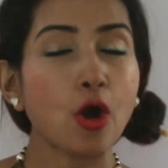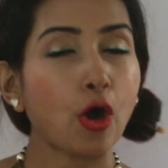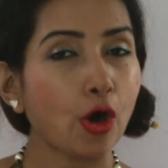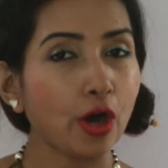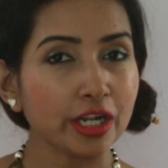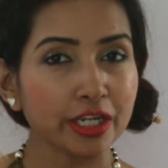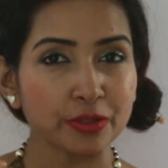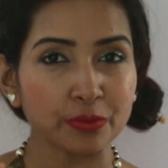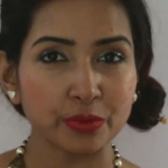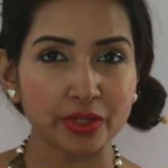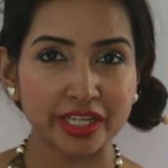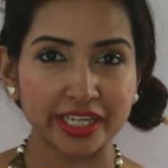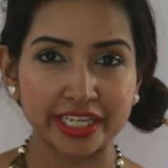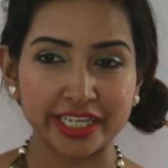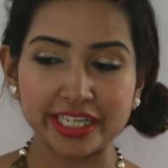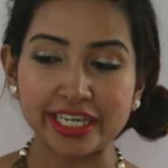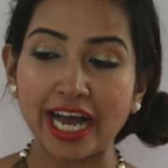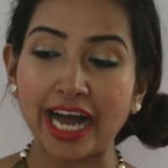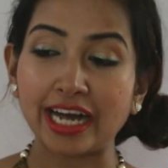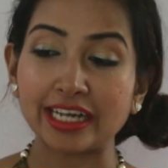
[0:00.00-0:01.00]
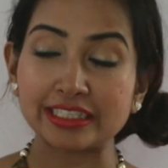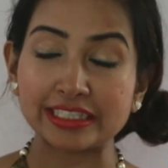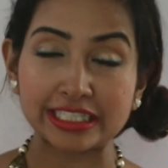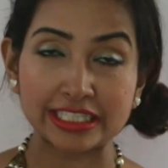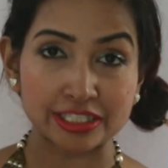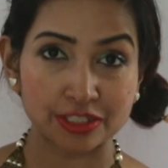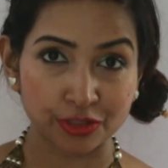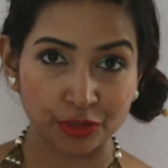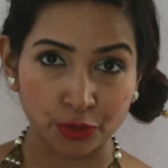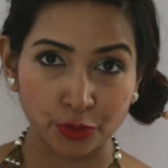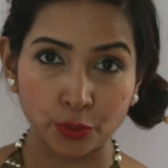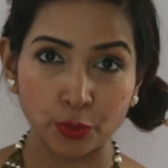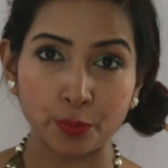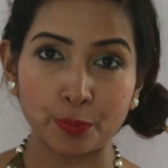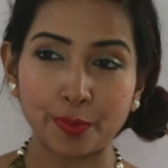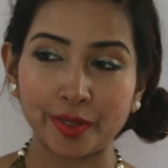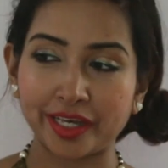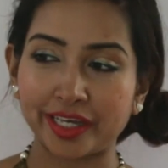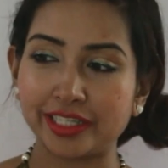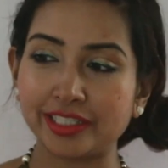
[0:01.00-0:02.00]
All you need are these
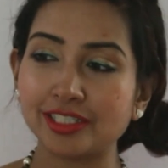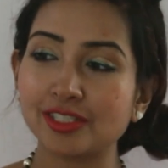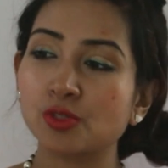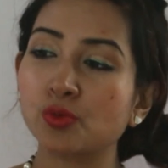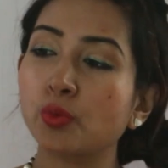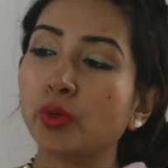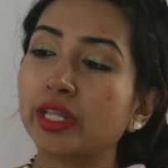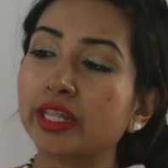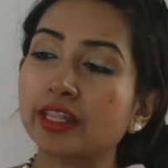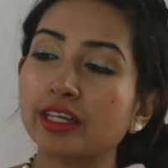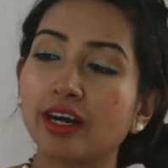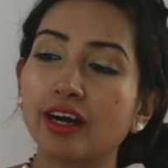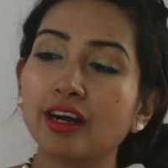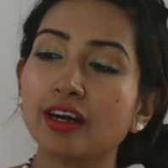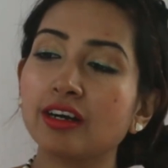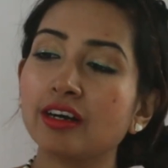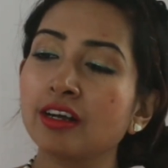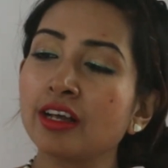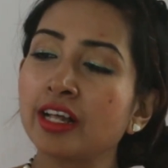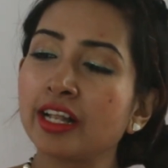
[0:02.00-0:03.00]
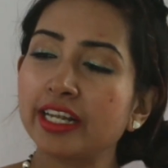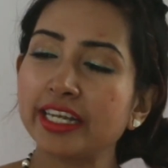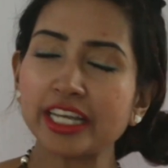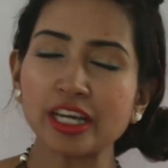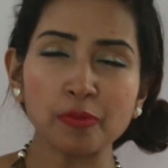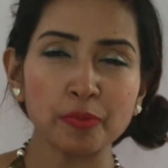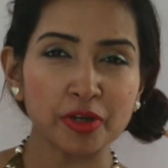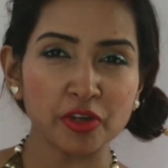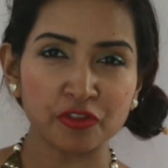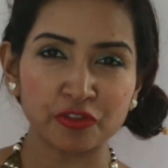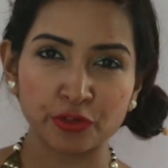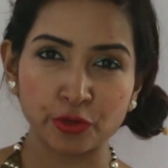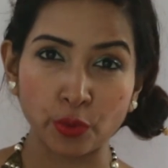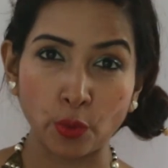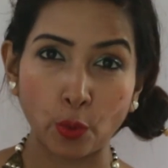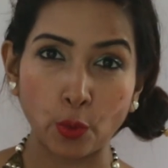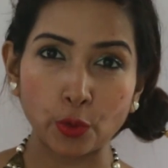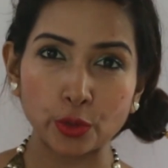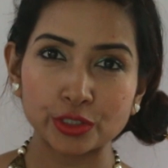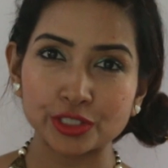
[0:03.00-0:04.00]
U-pins with a little bit of
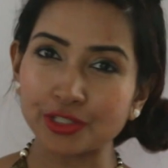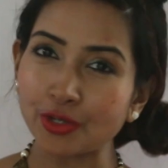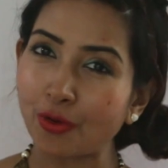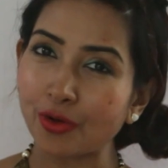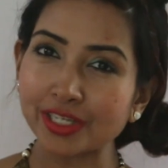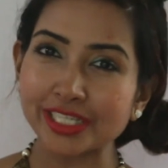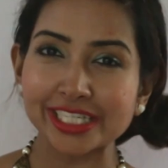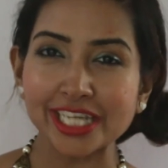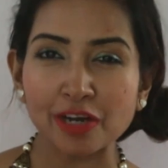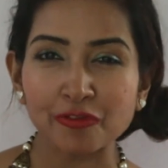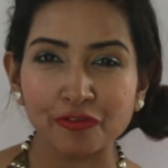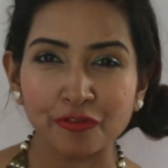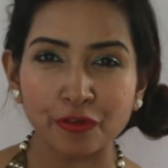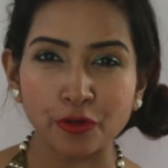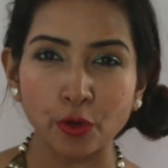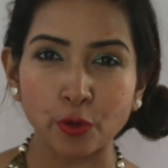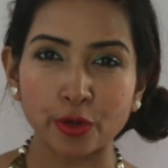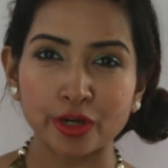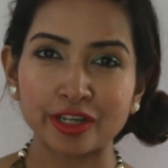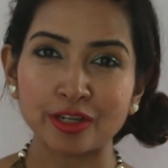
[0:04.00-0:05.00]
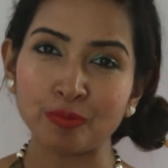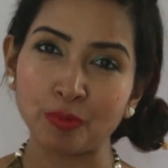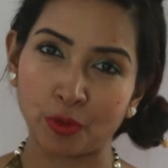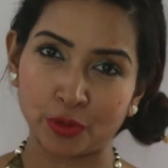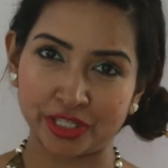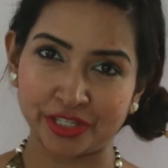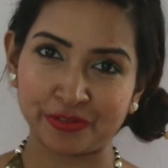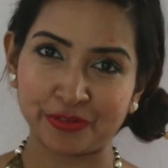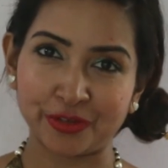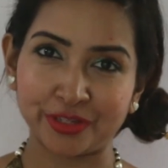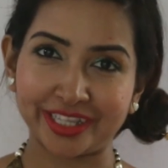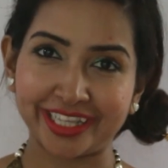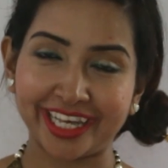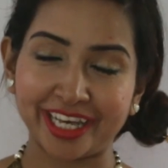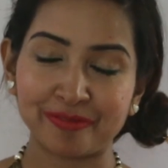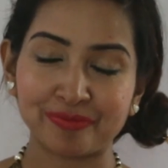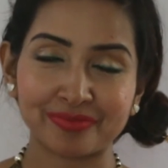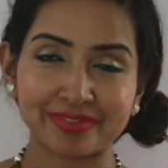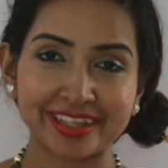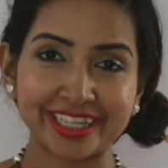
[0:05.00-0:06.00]
rose or some floral motif on
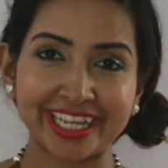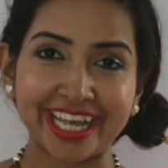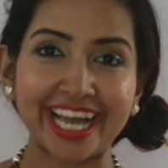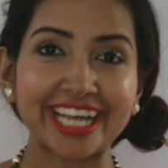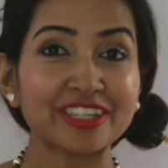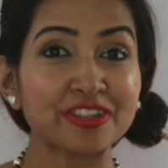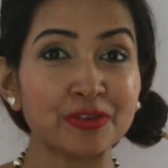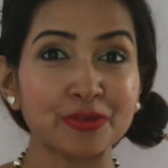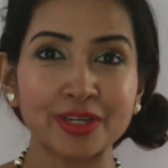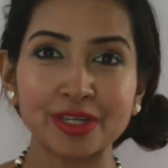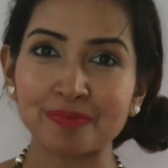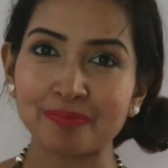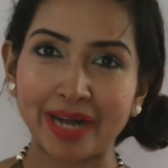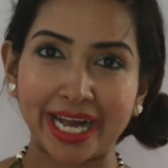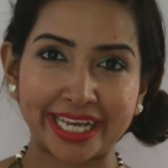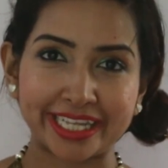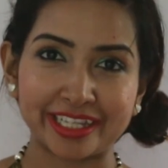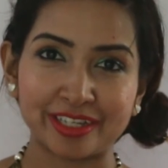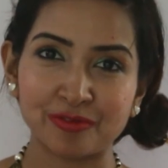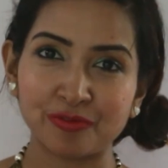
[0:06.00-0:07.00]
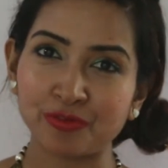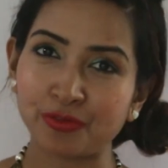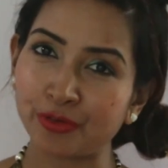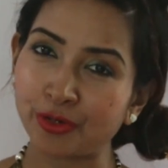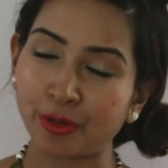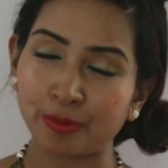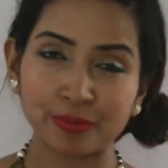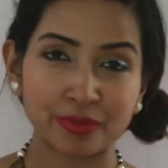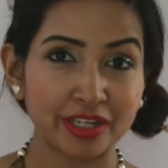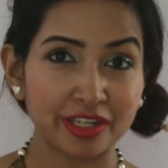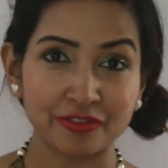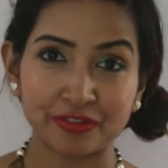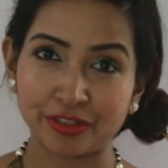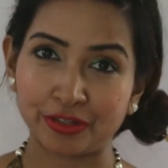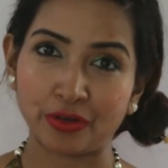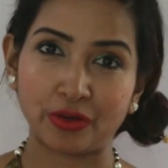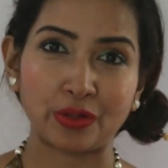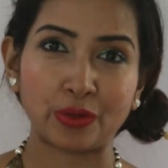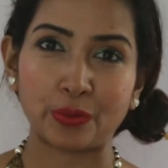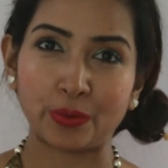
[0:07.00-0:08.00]
them, and you can buy them from
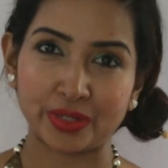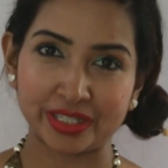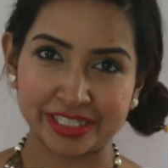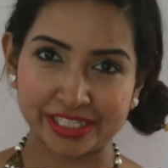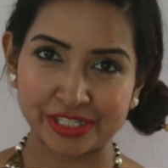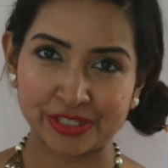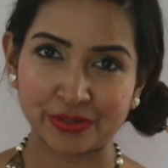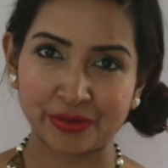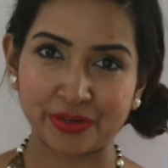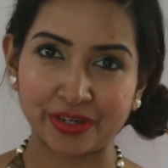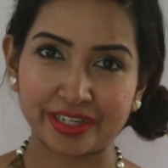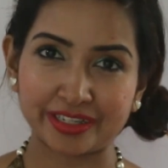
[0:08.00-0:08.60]
even your local store.